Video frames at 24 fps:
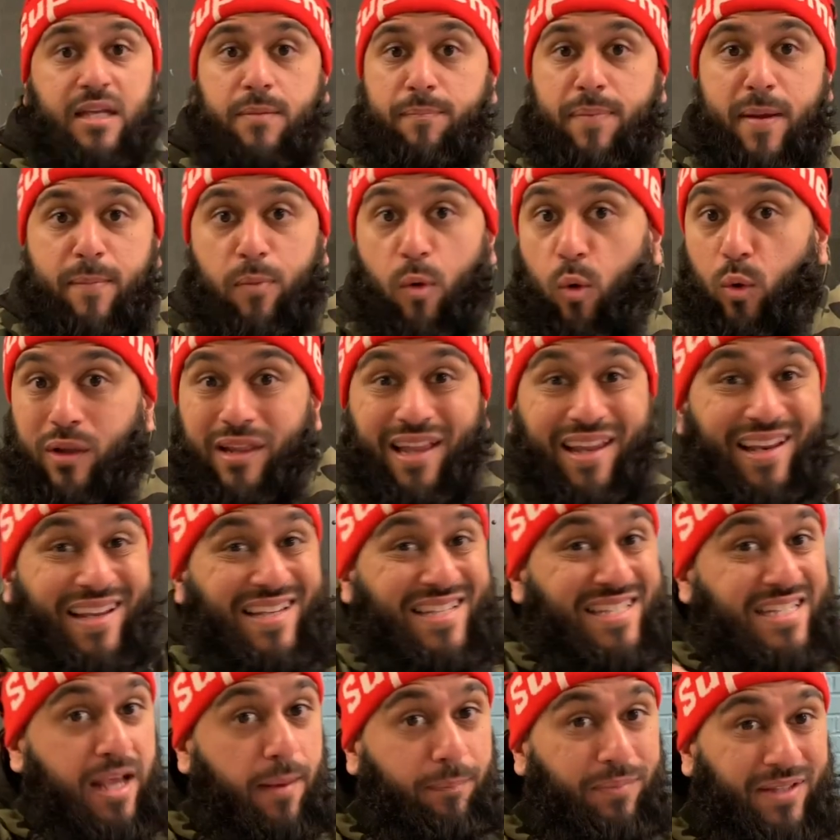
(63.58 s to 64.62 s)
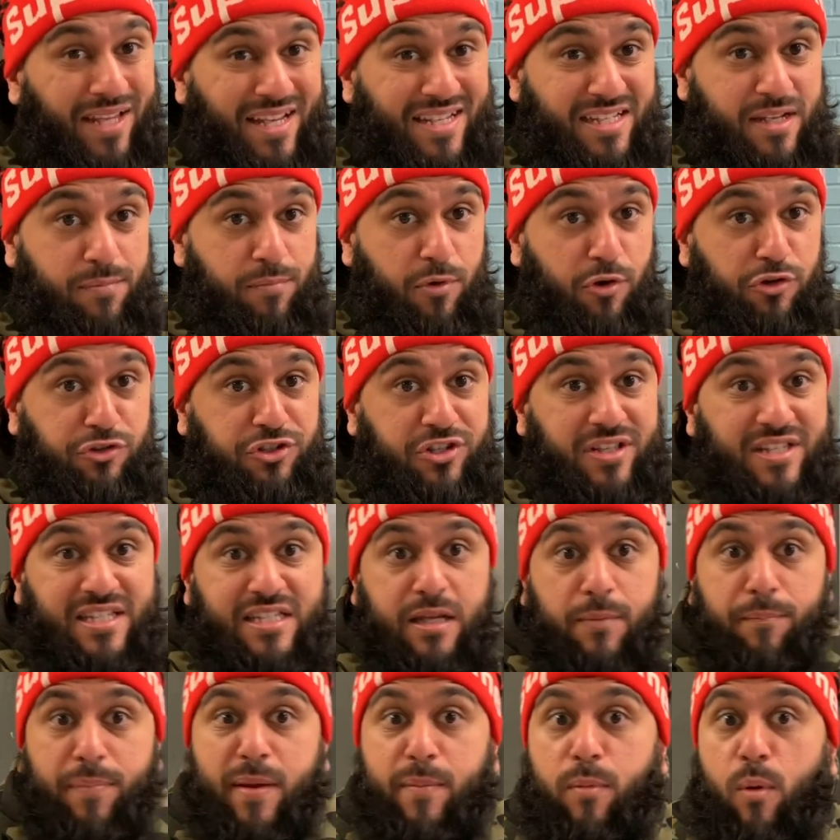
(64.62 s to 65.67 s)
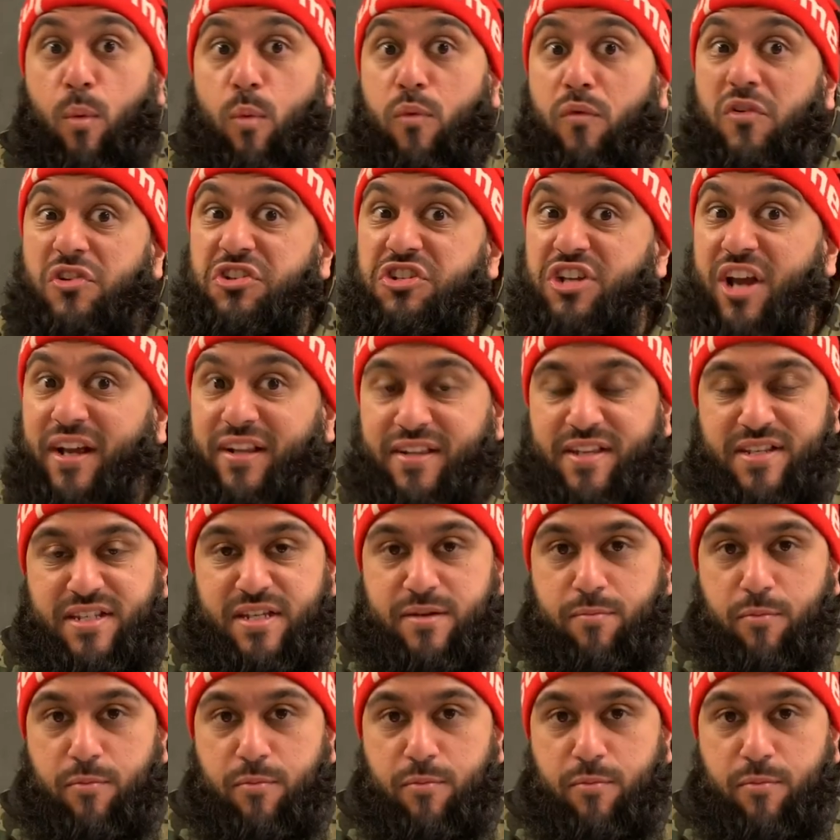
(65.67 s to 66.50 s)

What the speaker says: Some people will accept his emergence, some people will reject his